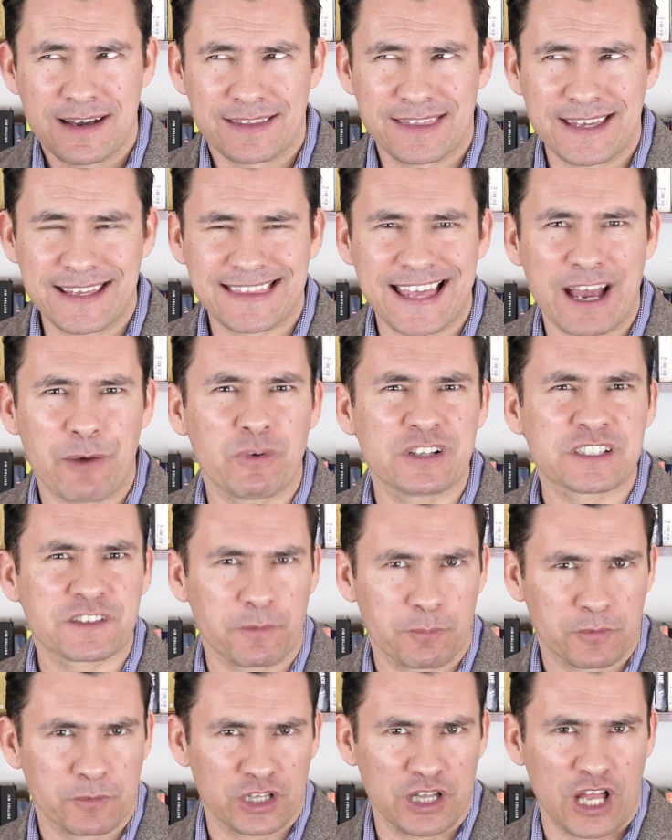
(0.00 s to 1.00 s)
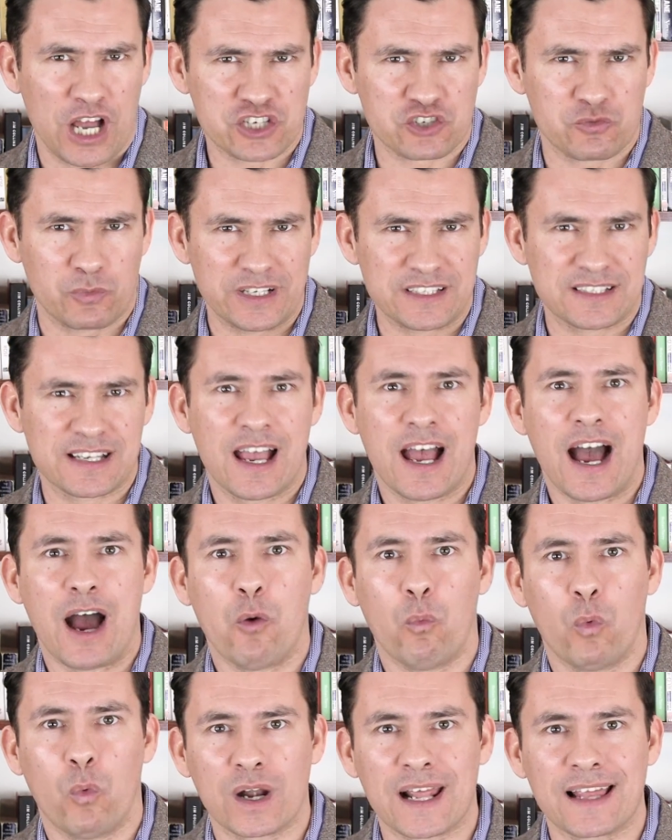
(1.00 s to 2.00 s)
I think that one's from Clausewitz.
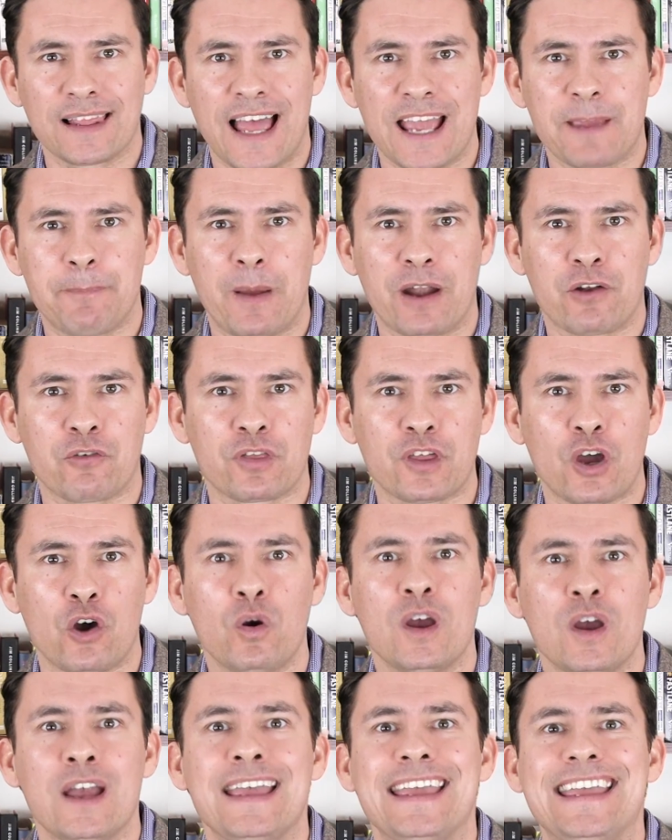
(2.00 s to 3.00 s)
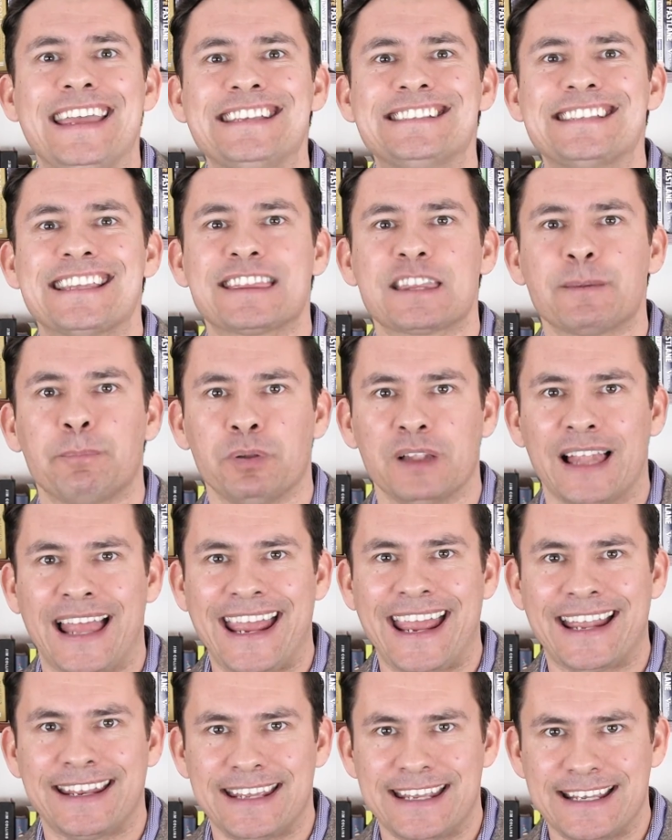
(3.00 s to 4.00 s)
What I like better, though, is that the
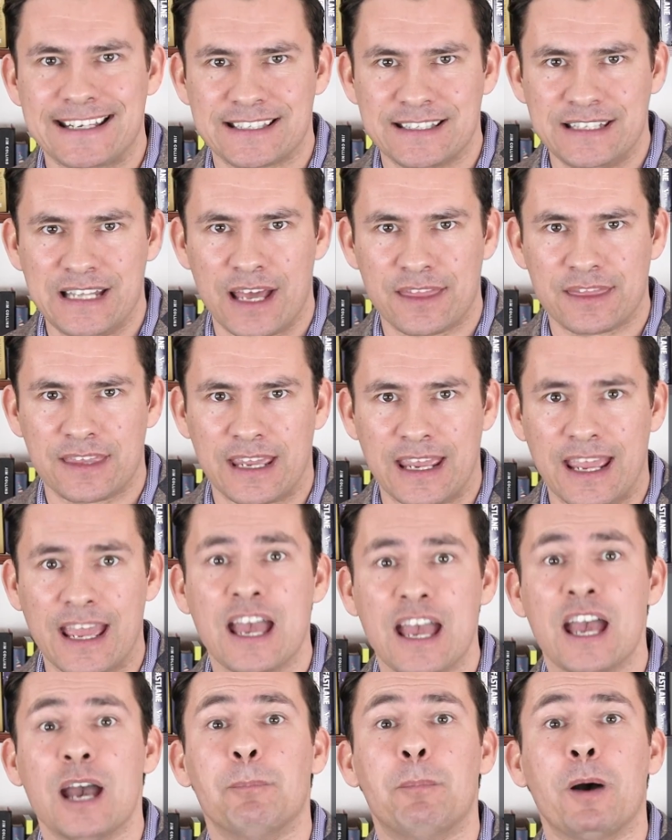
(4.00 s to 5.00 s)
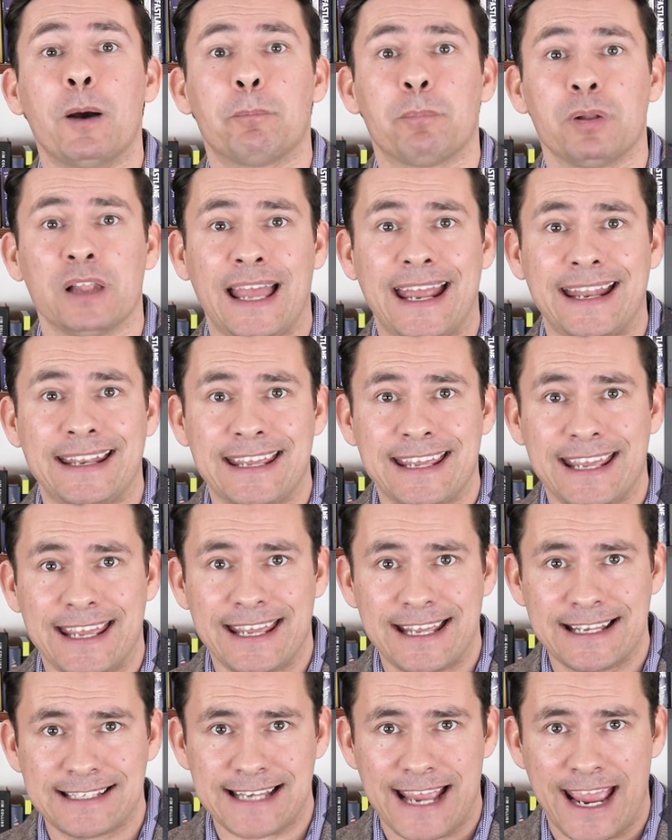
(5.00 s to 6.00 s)
plan is nothing but planning
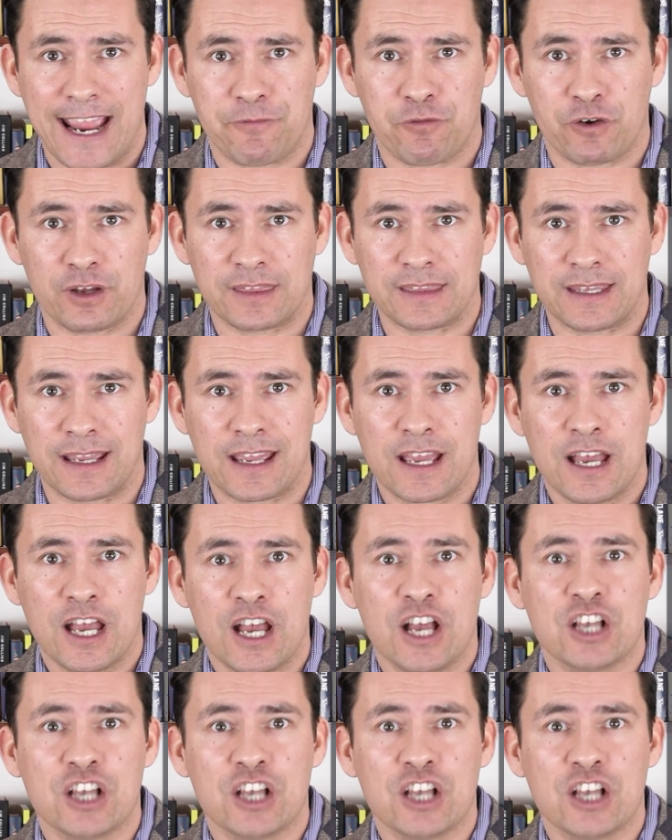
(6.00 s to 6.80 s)
is everything.